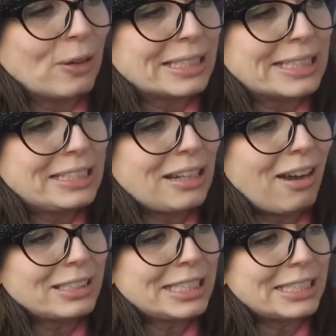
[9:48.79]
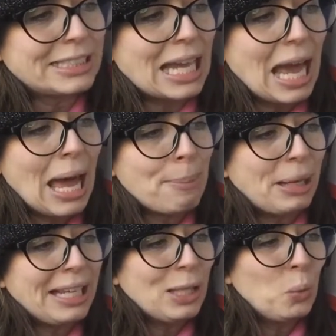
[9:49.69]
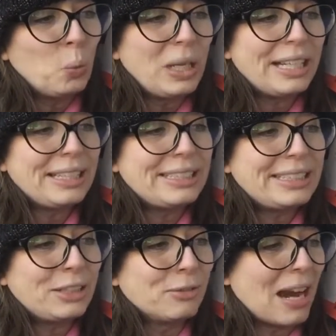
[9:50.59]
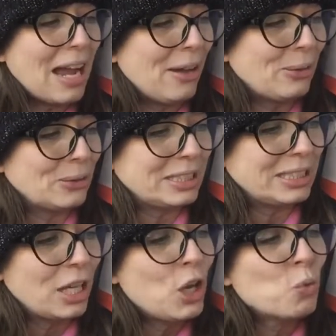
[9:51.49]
and started to happily whiz around,